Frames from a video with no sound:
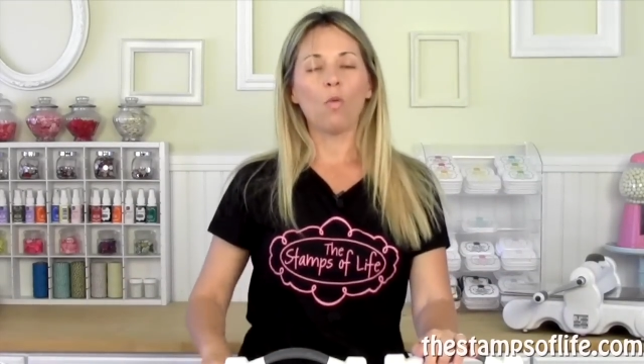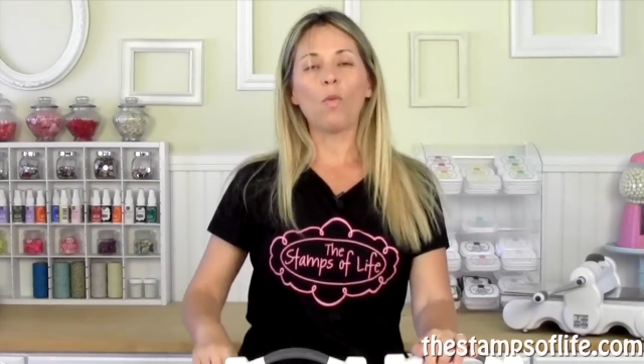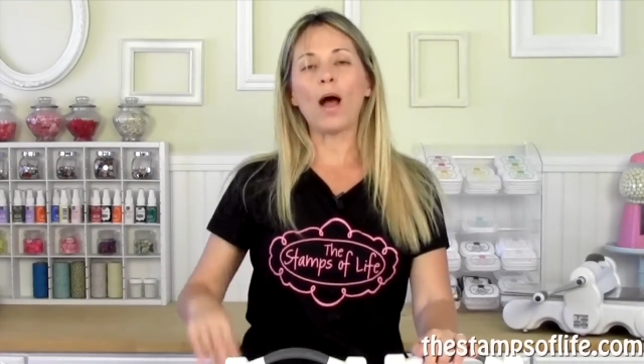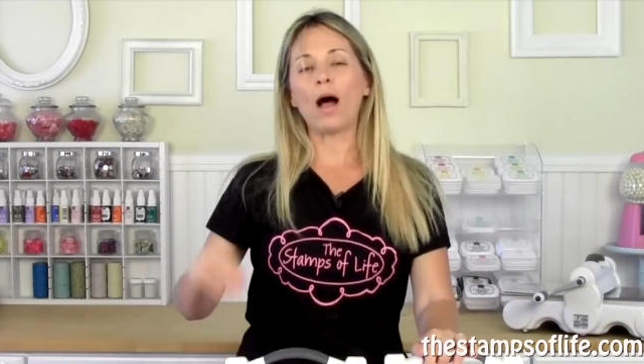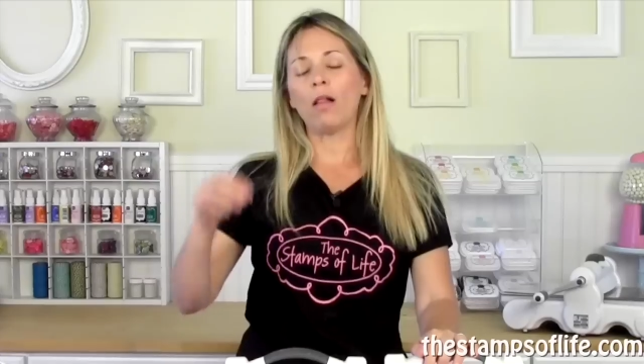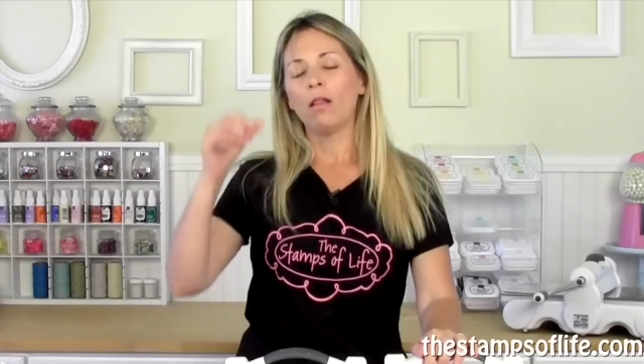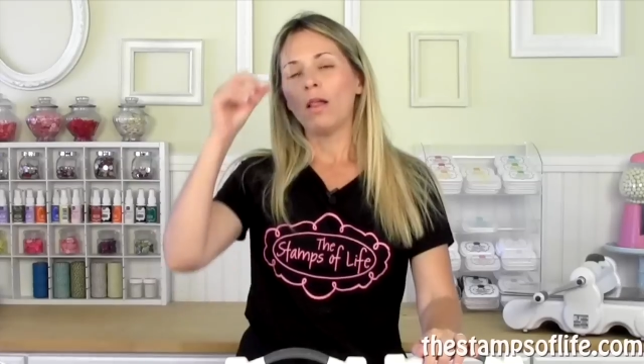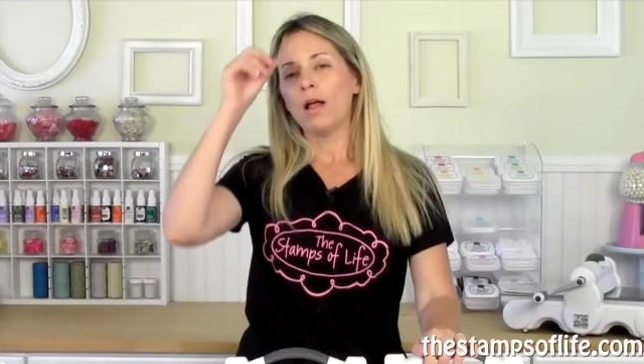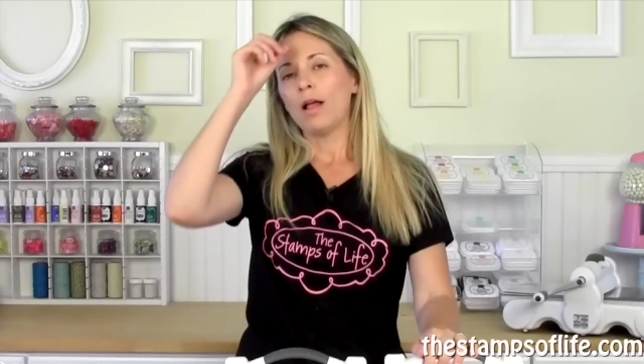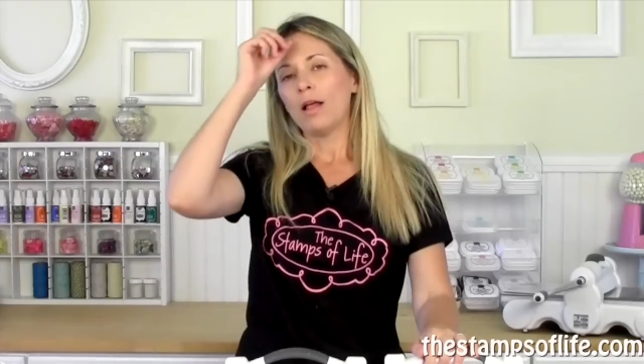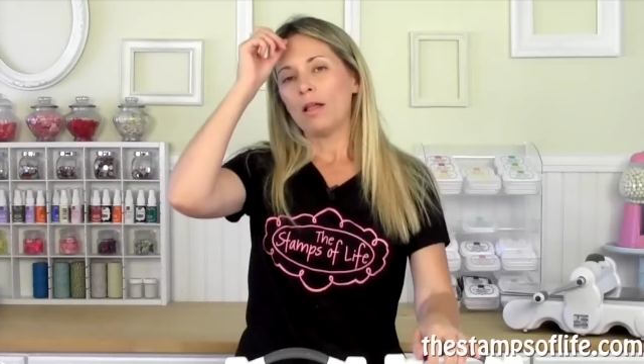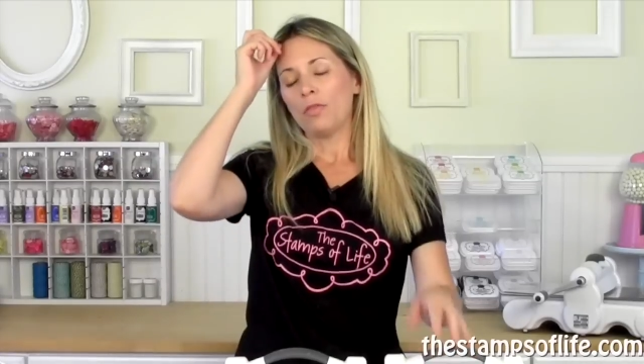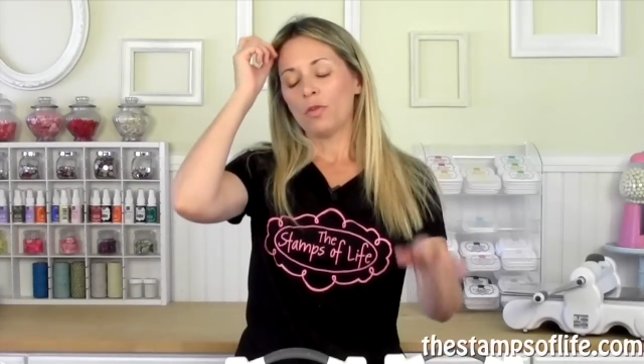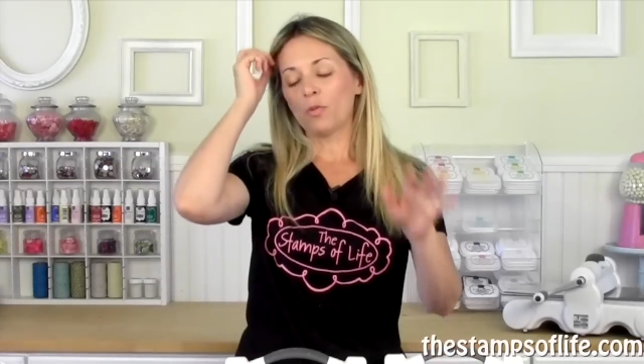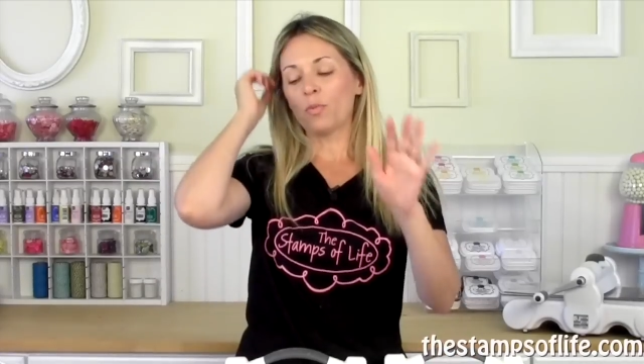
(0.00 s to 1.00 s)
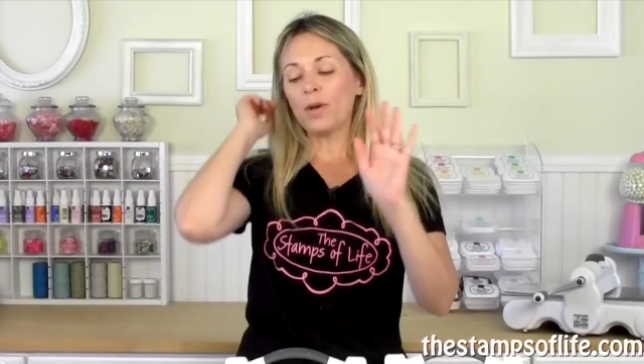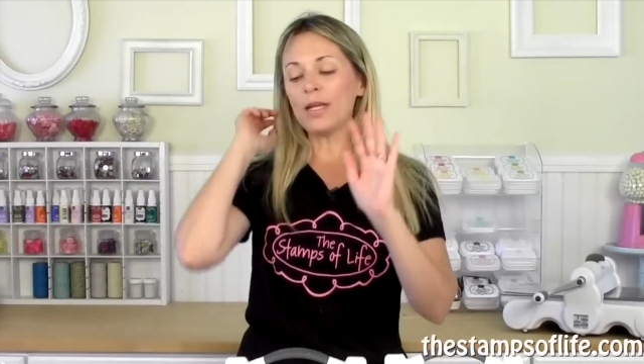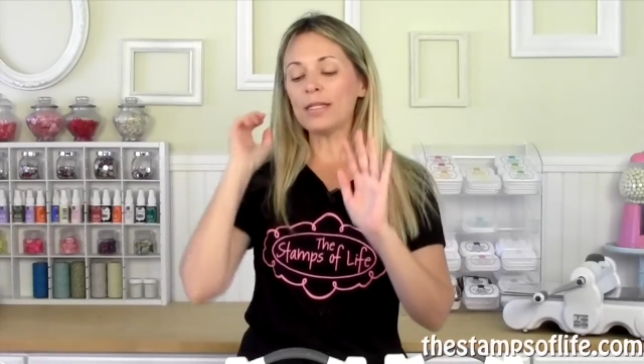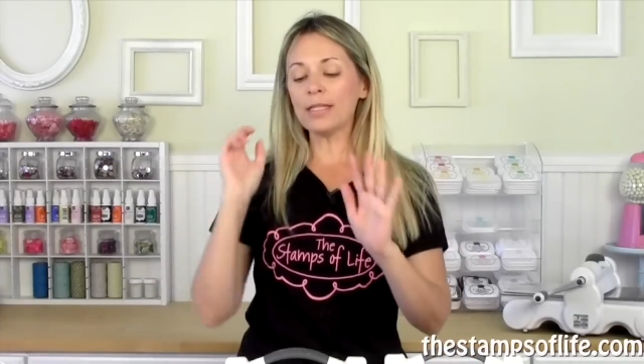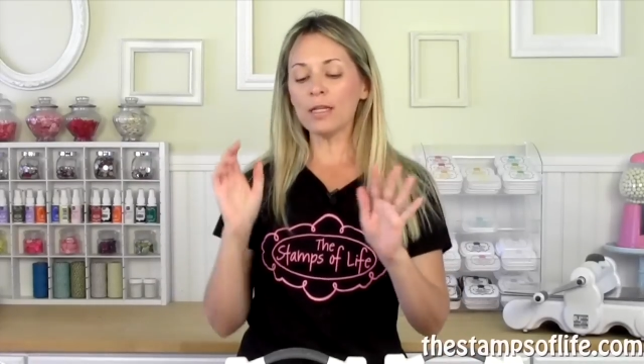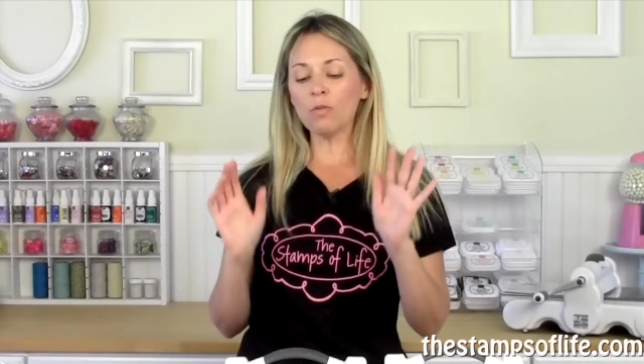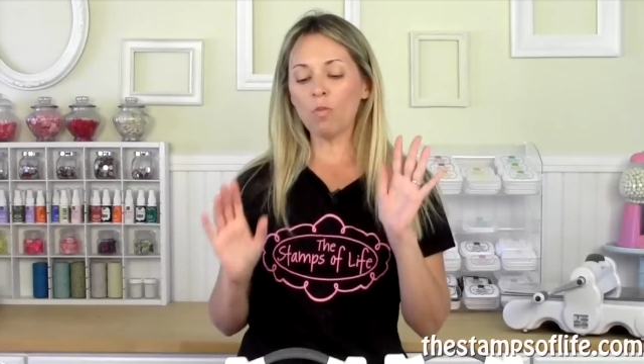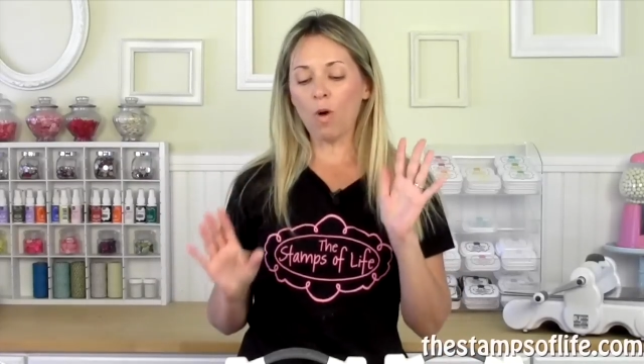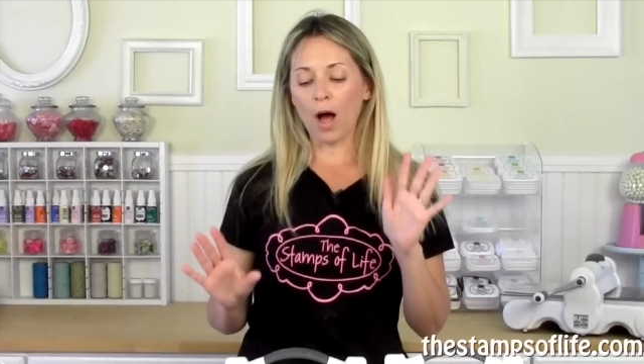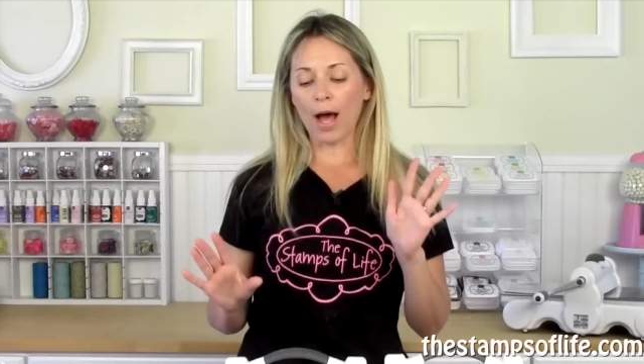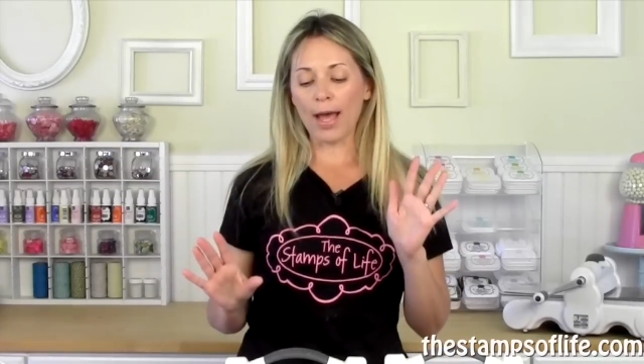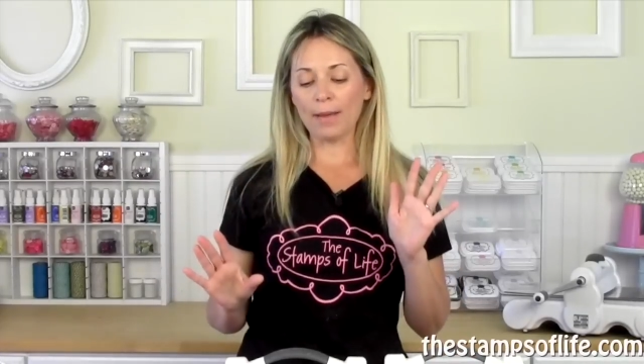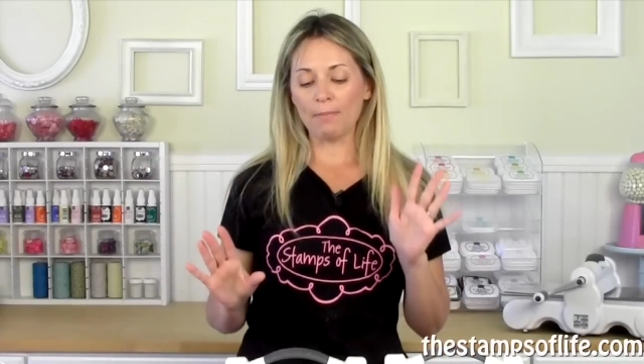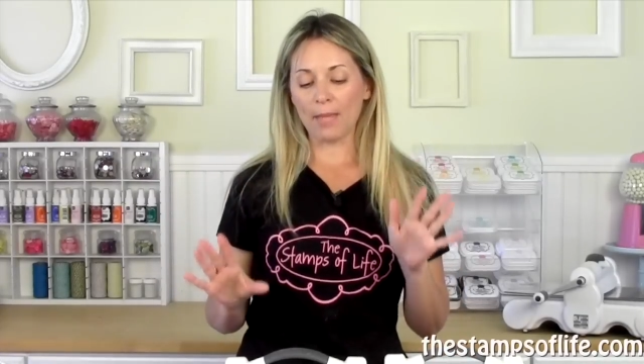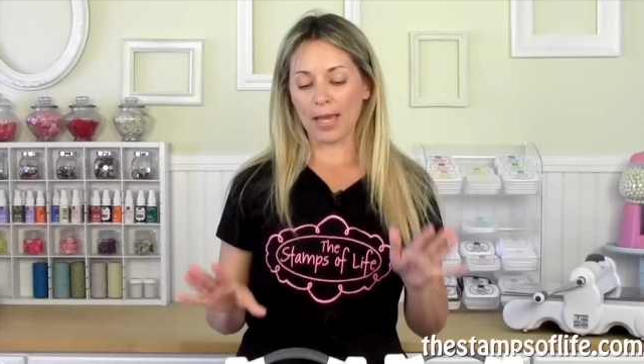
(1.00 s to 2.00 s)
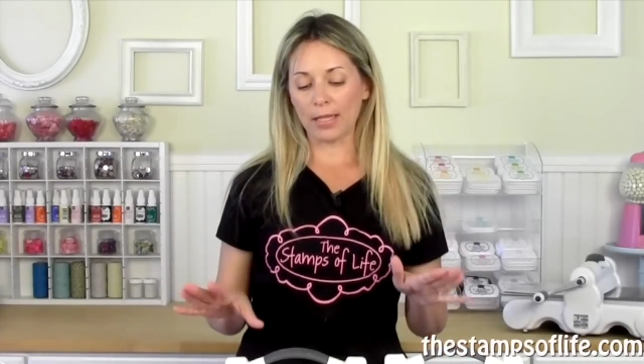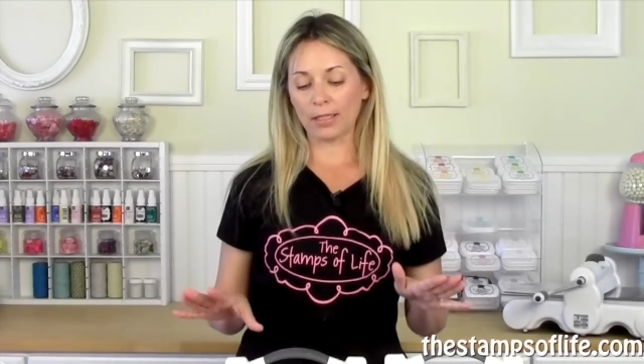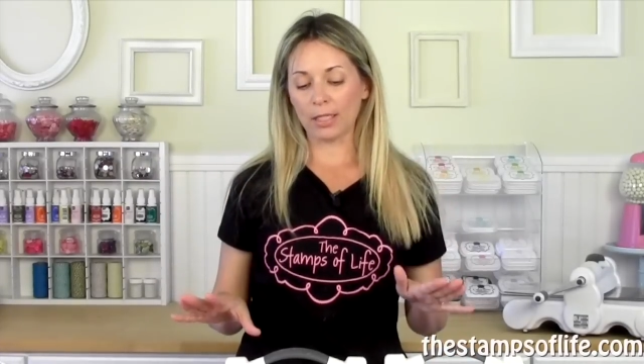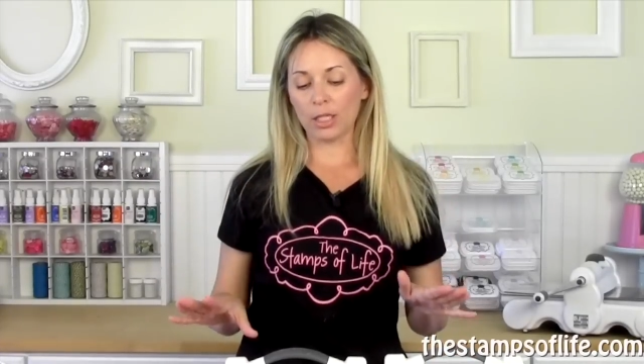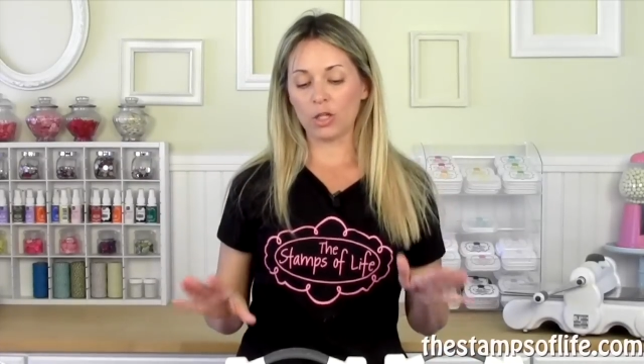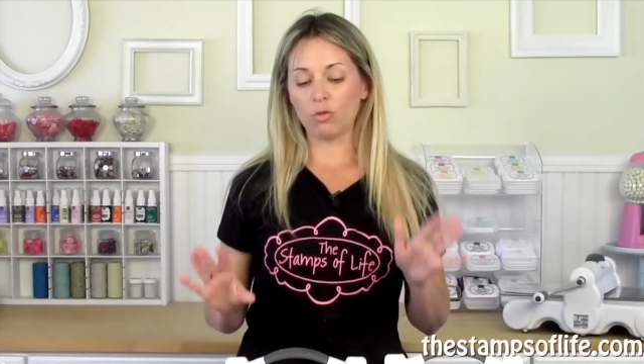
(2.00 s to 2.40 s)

Well, the reason why mainly